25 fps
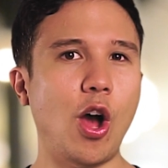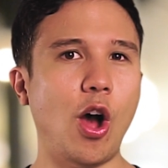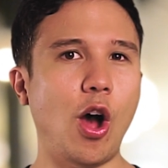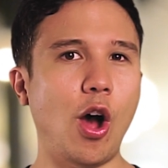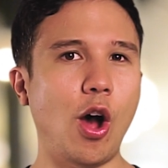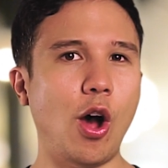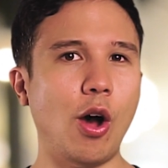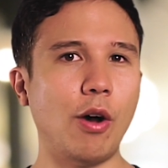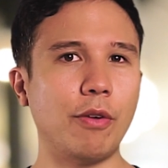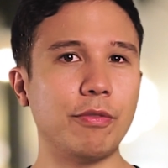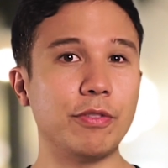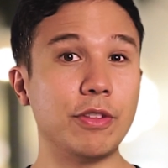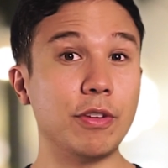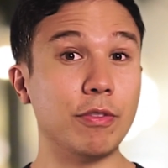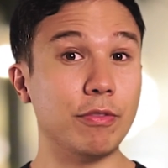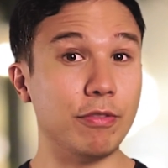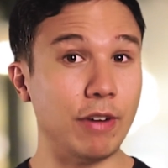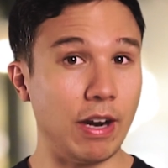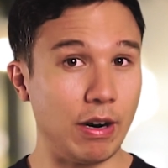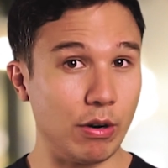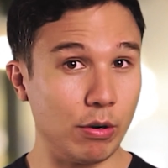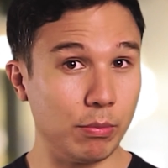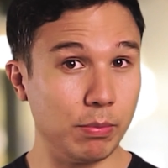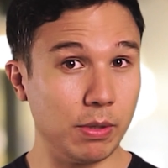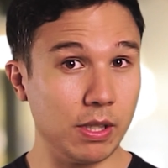of the
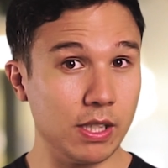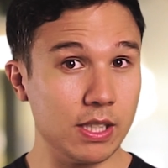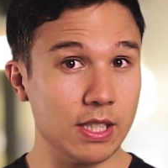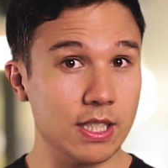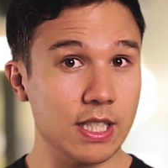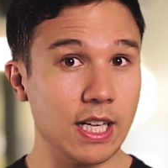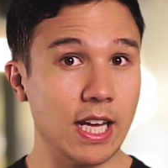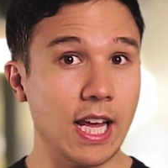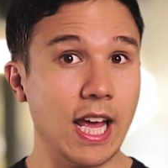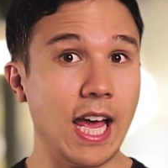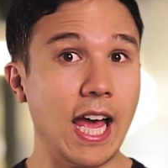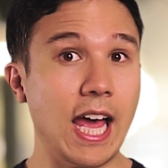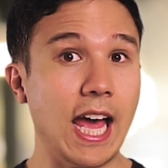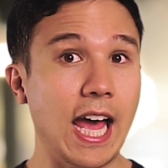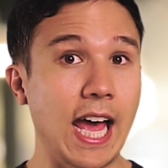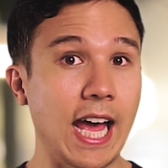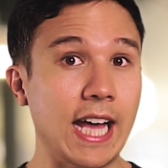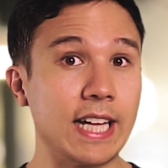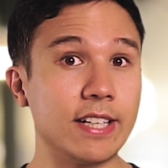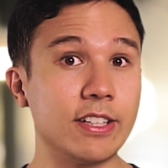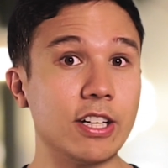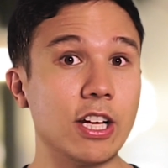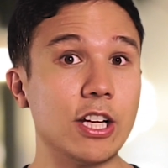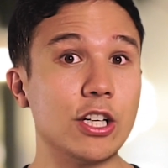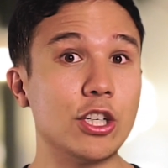variables
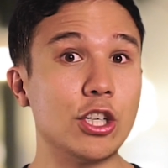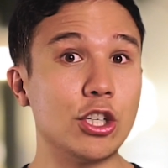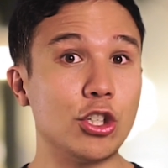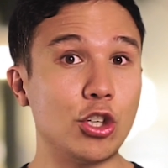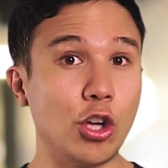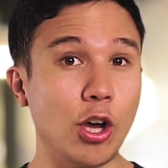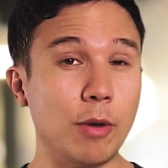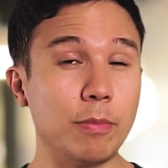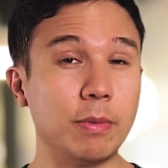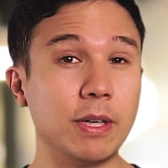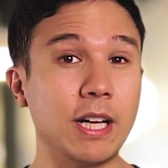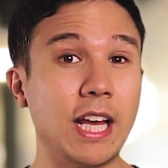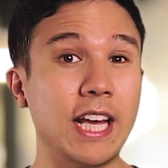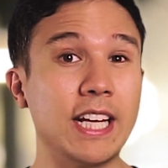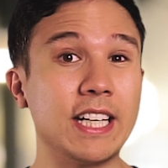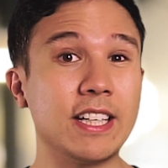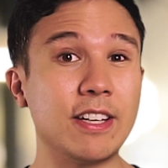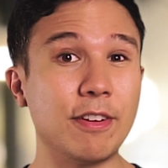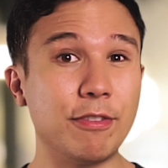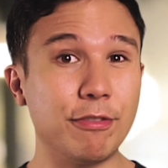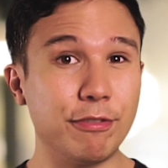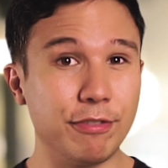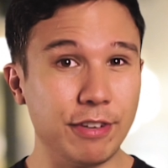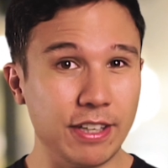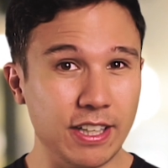and determine a
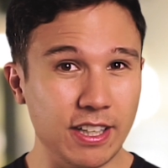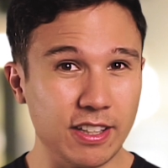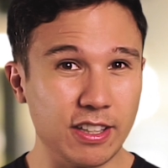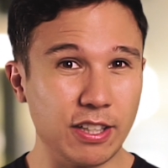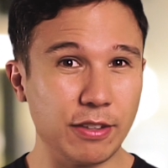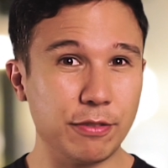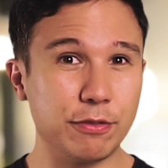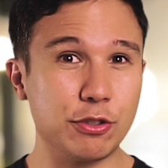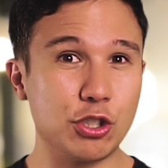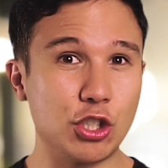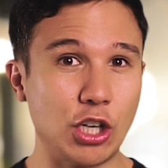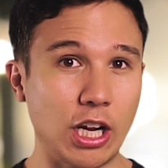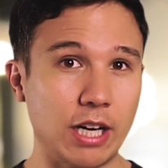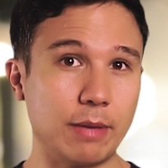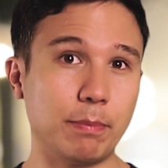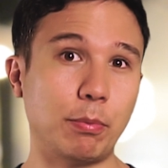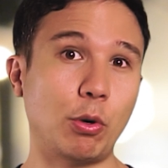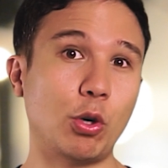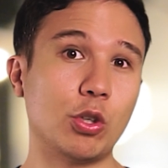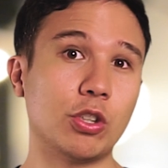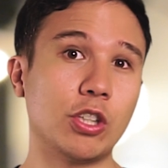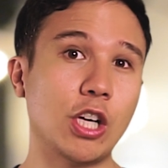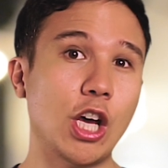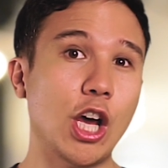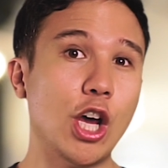definitive
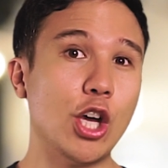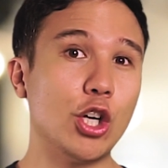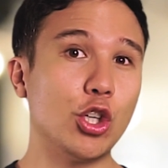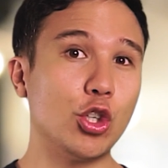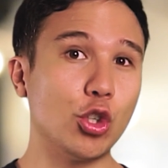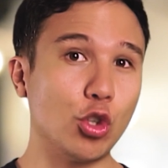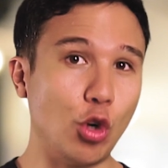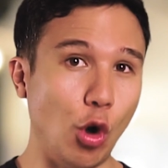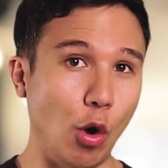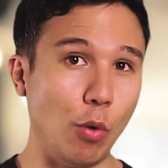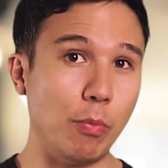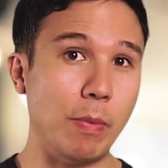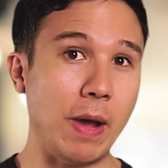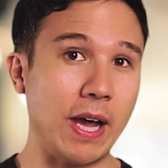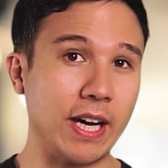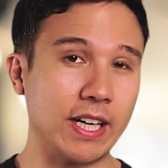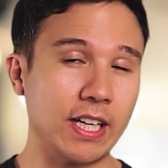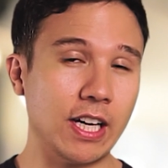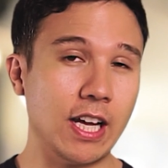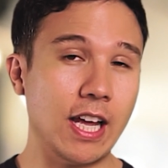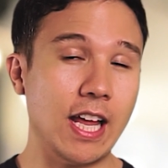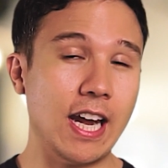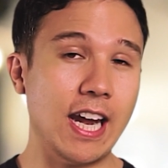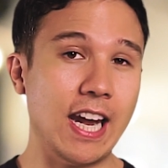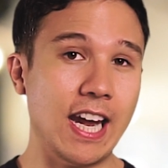checkpoint to go back
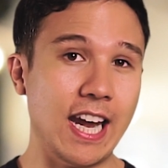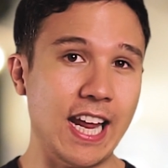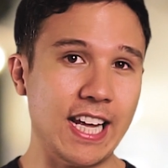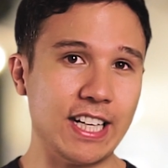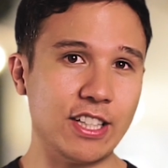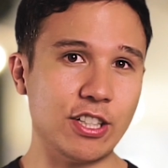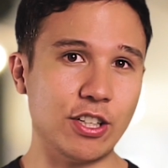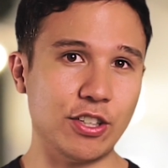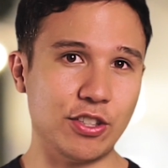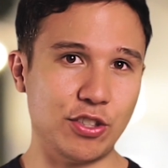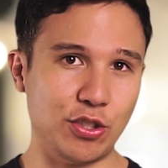later